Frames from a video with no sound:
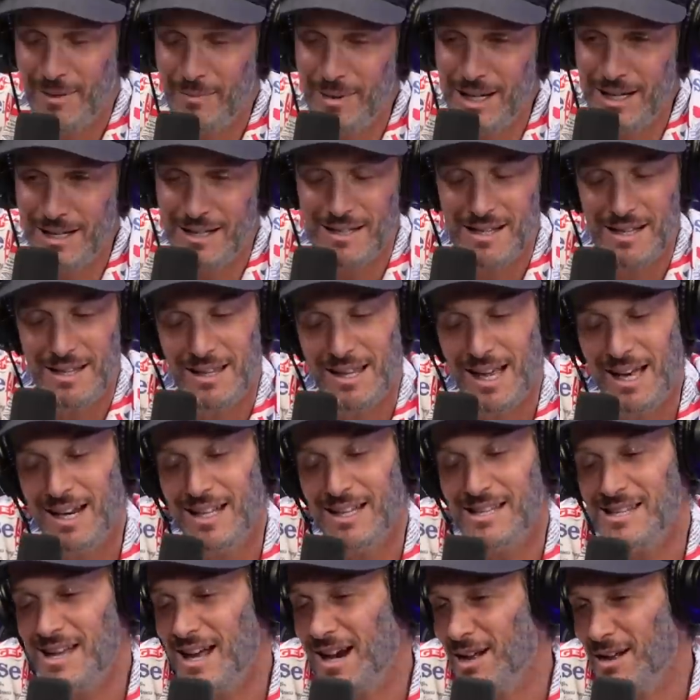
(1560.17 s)
I mean,
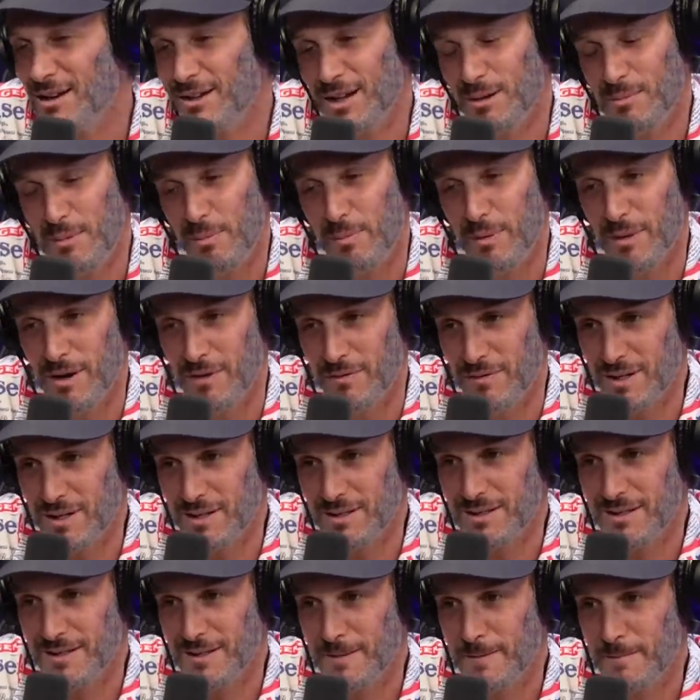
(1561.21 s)
it's not all going to be
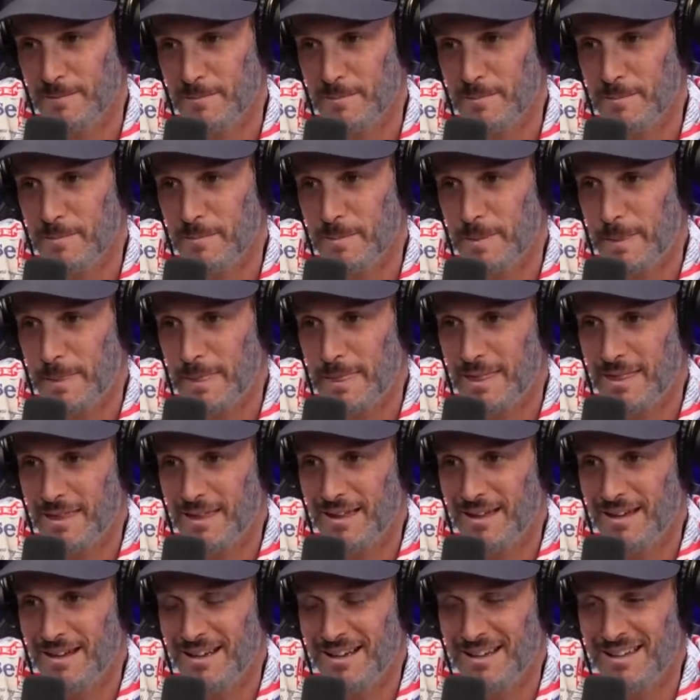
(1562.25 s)
perfect.
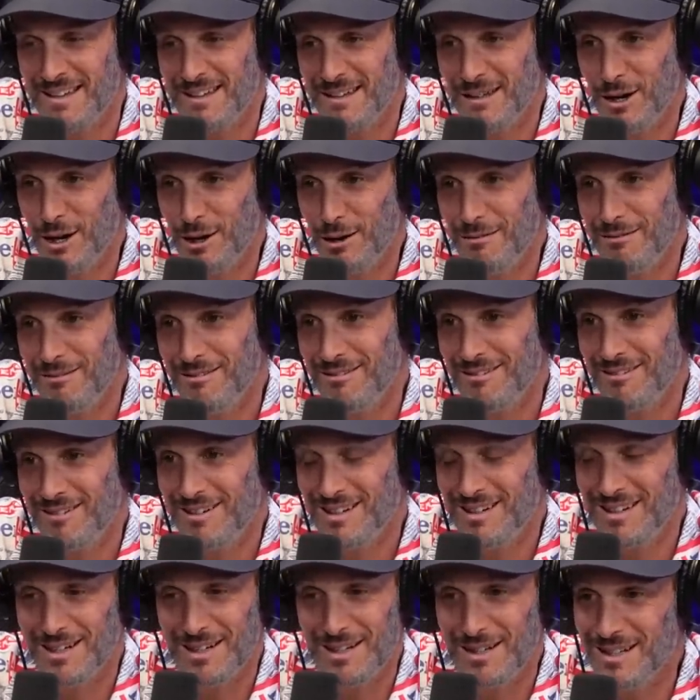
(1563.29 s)
You know,
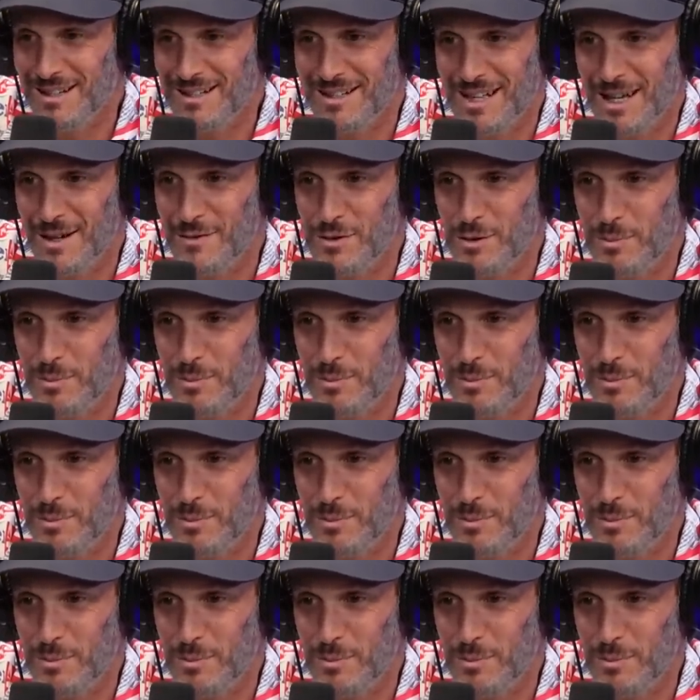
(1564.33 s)
you don't like Dave